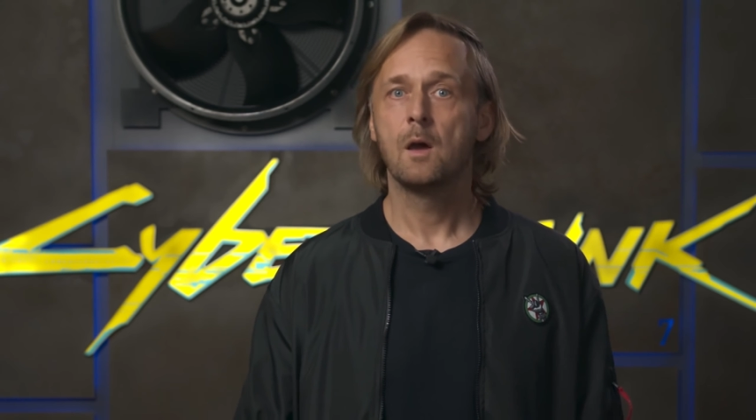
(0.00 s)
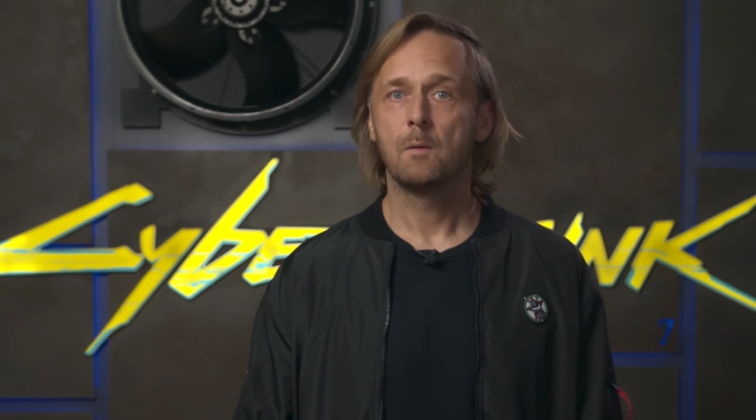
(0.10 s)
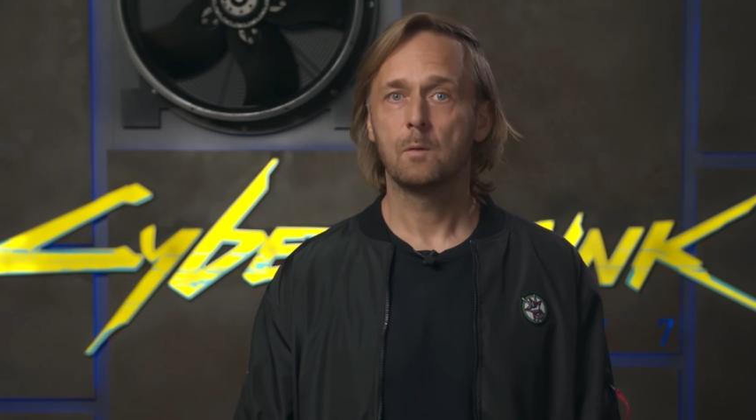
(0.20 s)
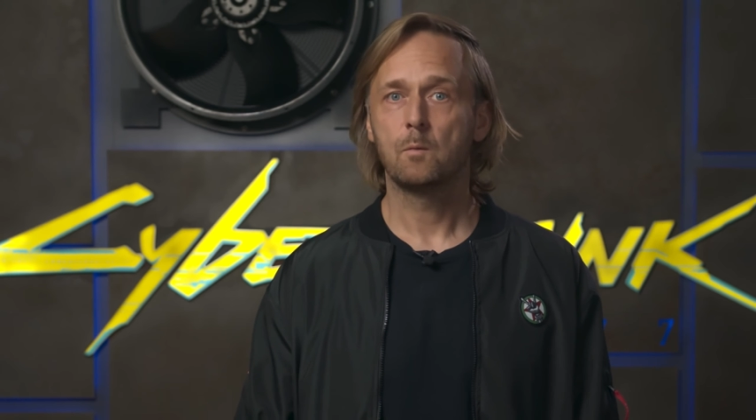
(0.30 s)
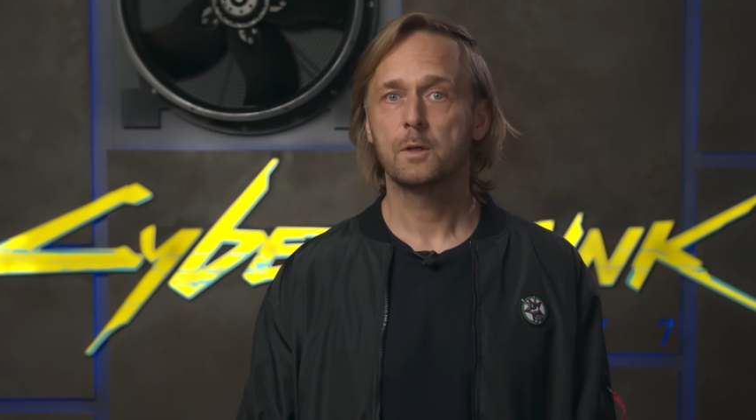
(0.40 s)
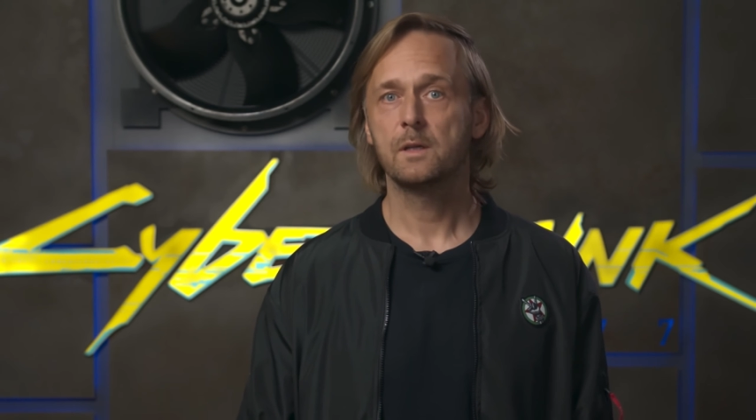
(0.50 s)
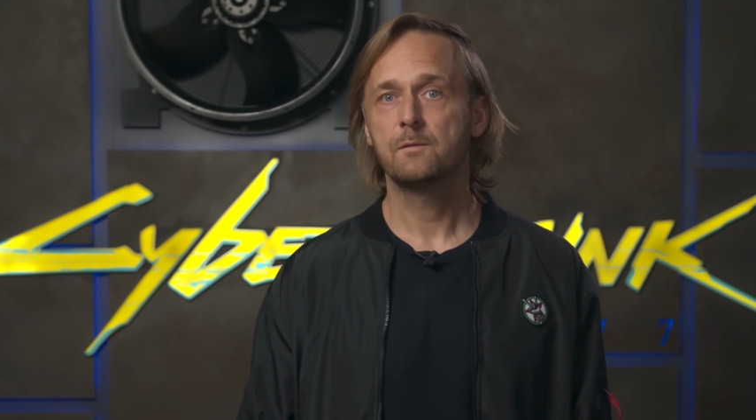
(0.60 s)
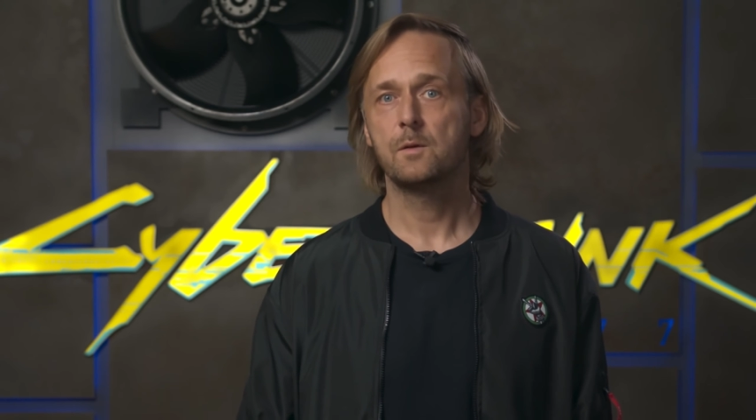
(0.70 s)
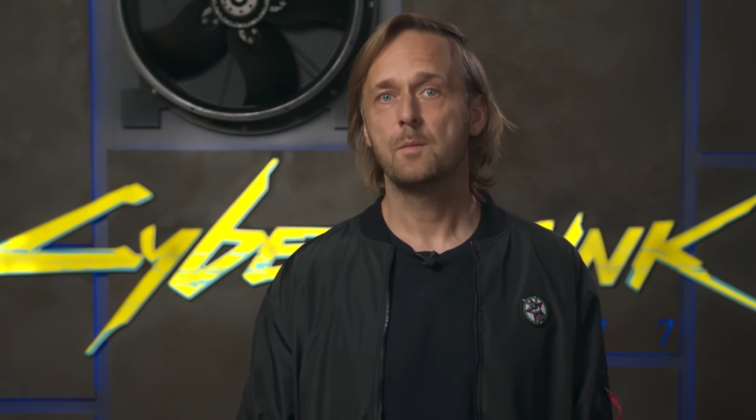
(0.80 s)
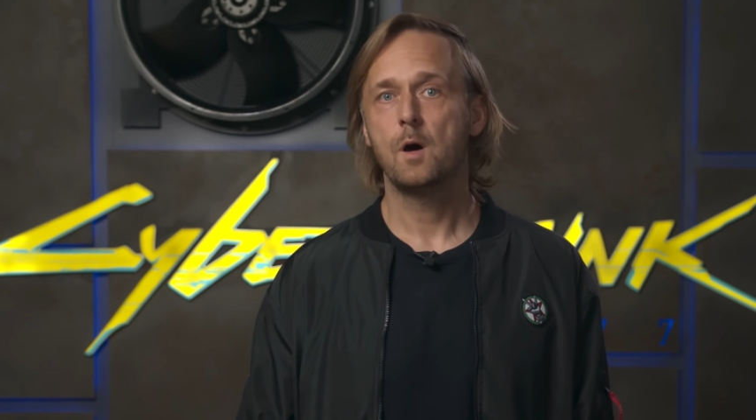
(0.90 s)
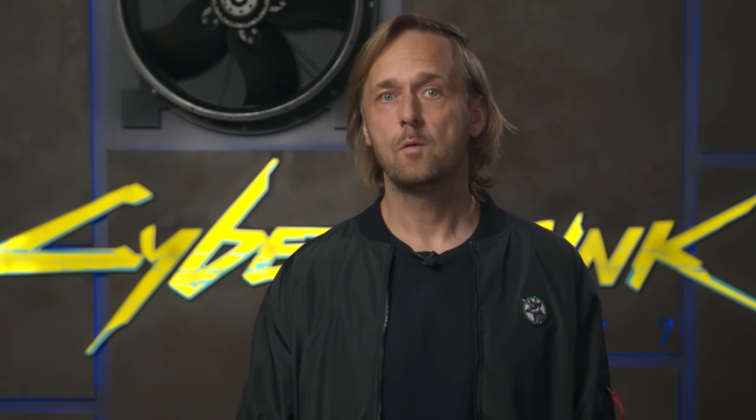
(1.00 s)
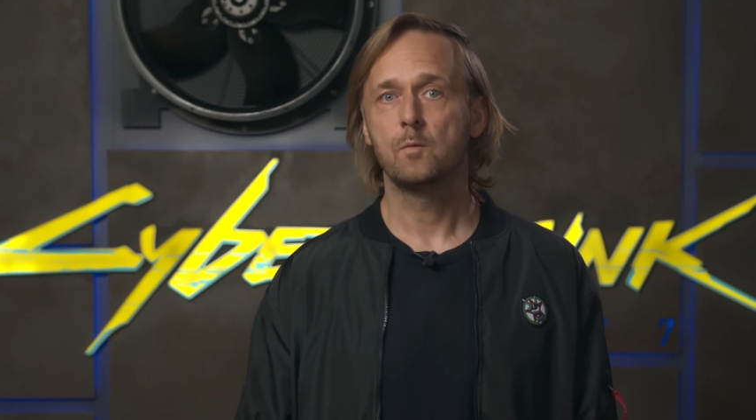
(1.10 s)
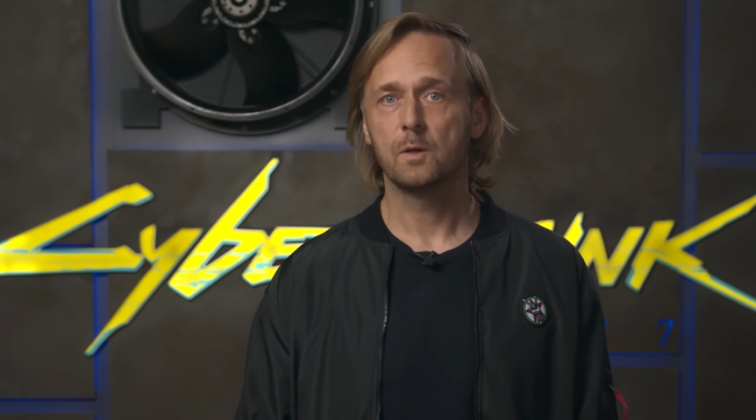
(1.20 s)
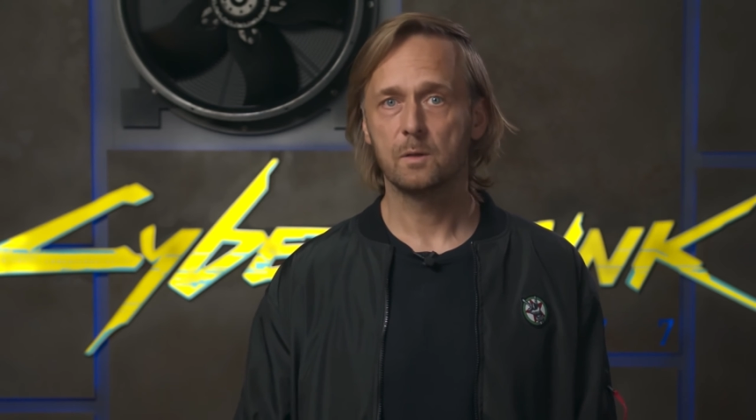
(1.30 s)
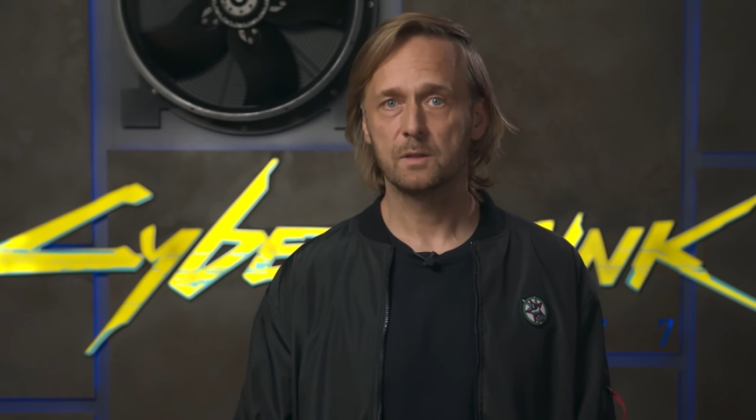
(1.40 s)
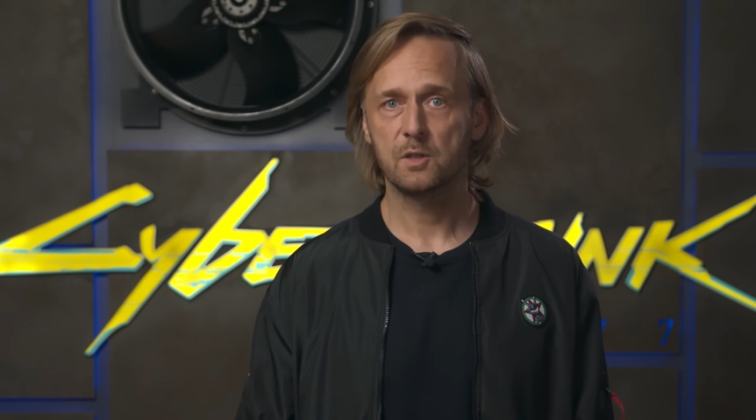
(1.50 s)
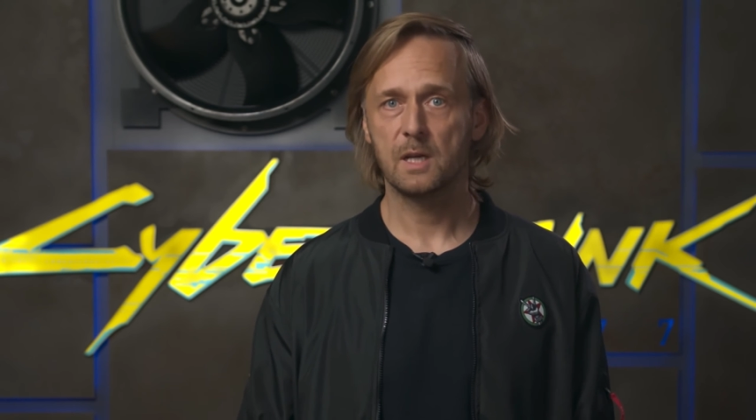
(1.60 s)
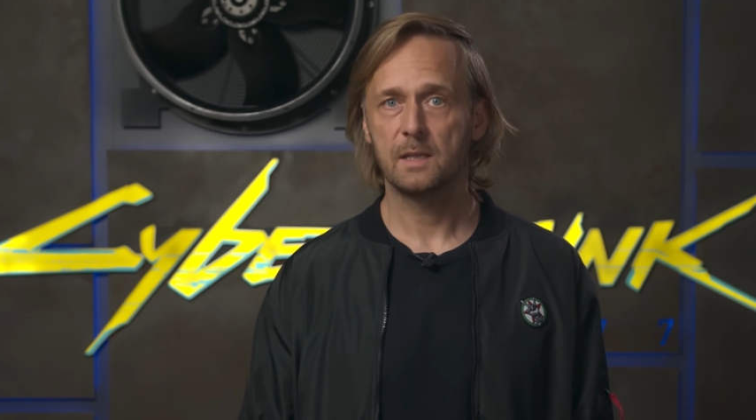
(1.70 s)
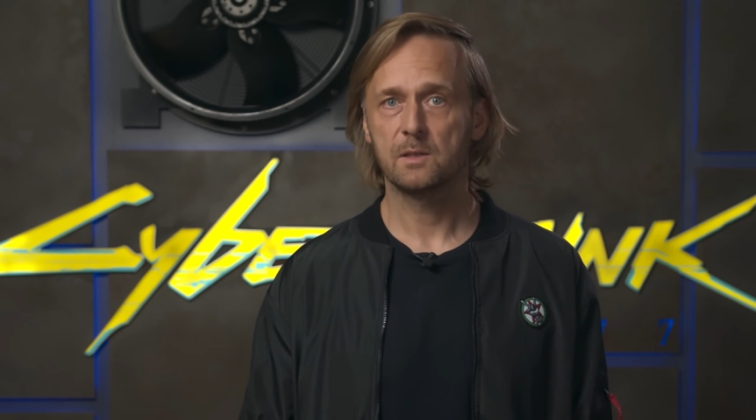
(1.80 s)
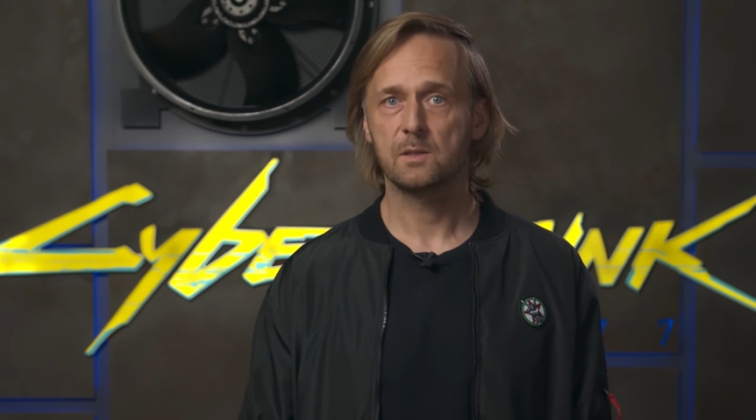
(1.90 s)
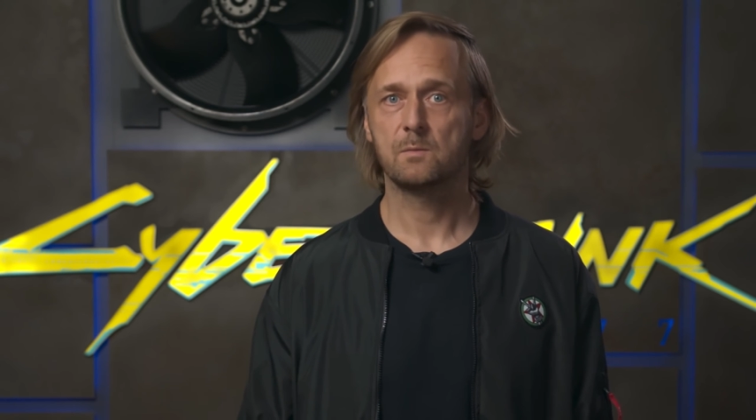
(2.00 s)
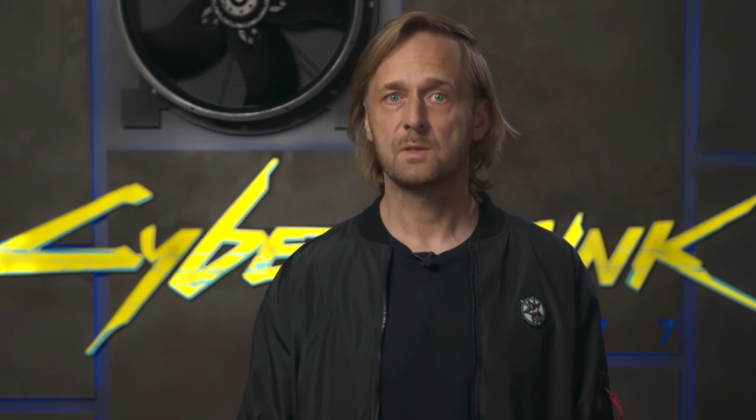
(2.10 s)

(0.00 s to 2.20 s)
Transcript: while working from home with all the challenges